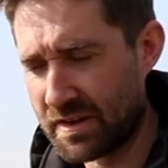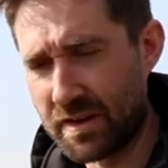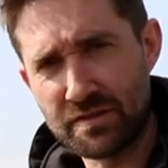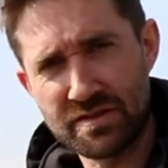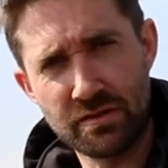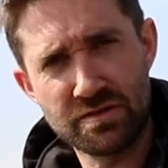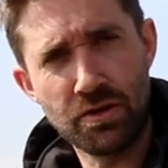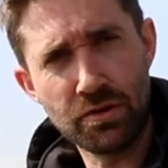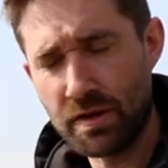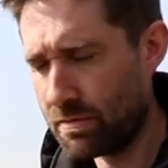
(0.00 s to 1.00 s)
rig. So I'll
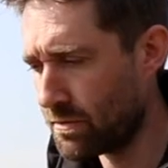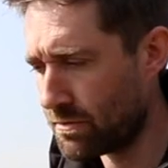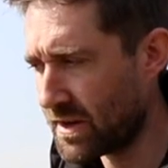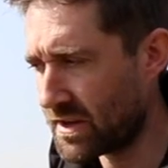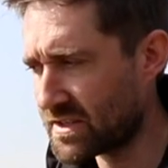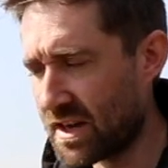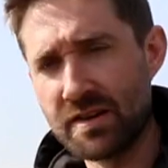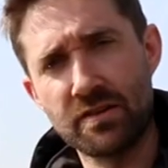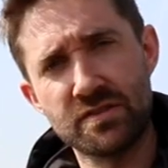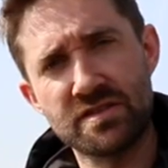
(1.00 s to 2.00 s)
talk you through the rig I
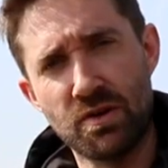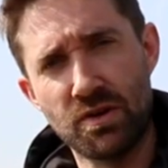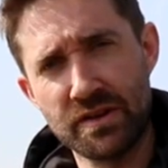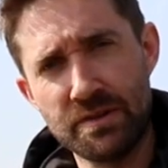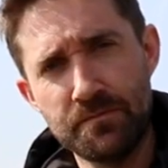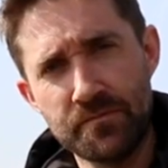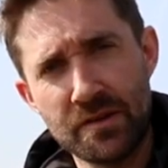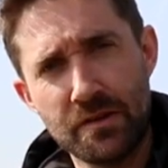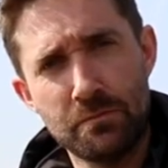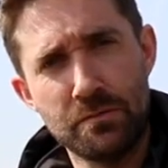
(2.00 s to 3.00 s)
started on this morning,
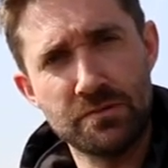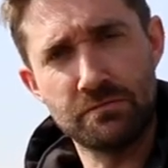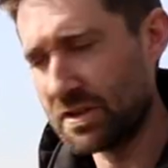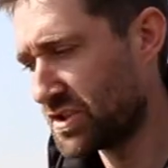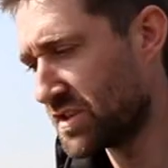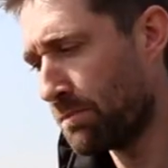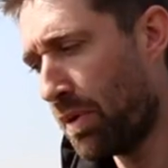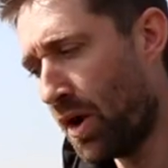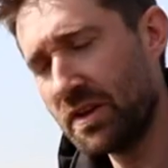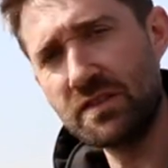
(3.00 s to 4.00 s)
which is a
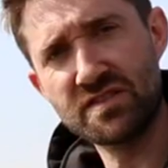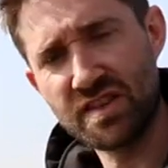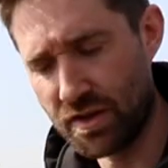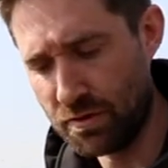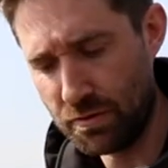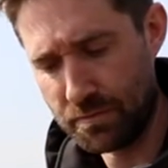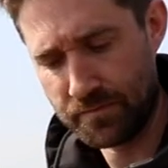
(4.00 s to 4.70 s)
0.2